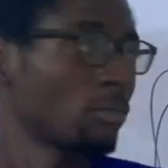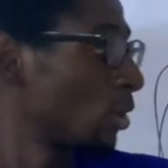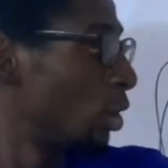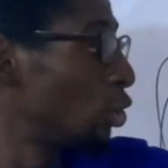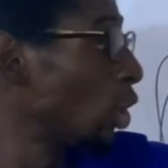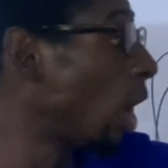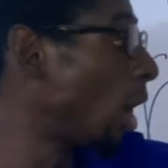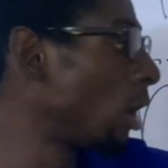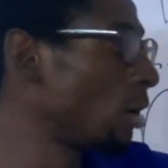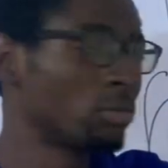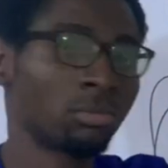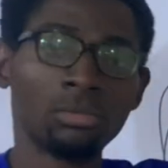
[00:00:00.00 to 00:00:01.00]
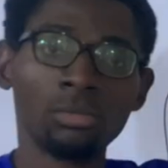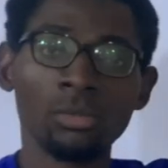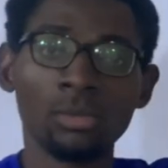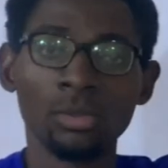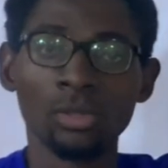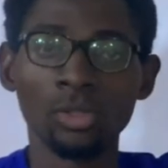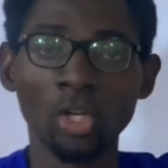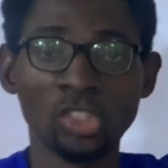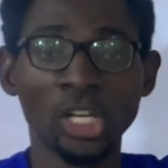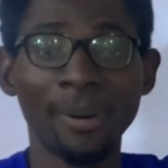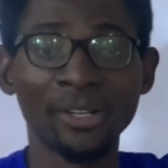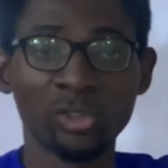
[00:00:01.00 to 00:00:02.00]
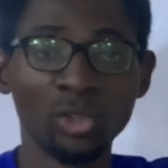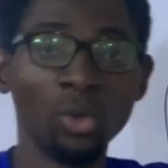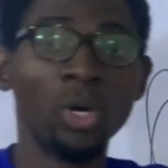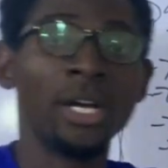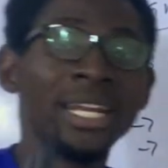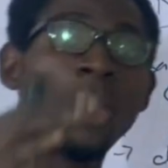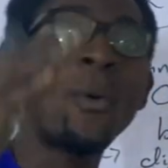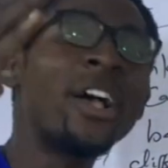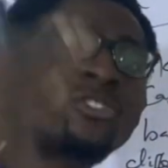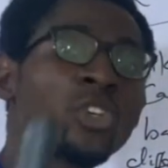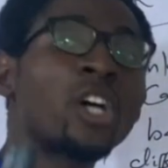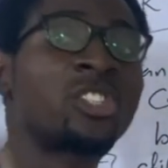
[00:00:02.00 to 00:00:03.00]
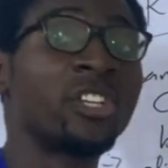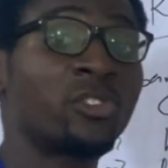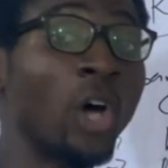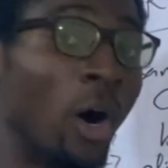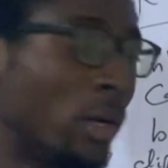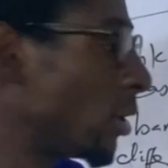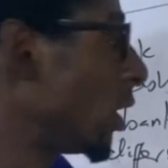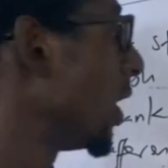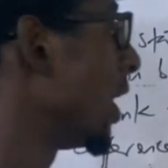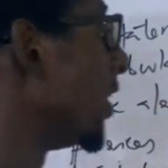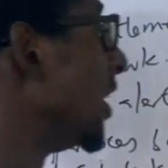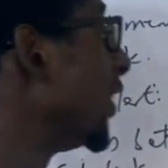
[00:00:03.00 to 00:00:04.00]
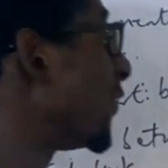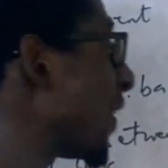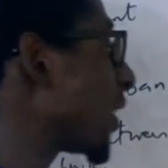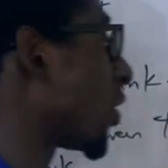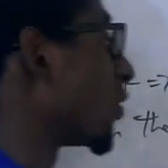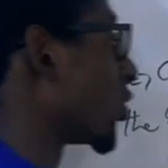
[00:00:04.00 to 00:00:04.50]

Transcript: your check back to you. Now, when such is done, the effect of the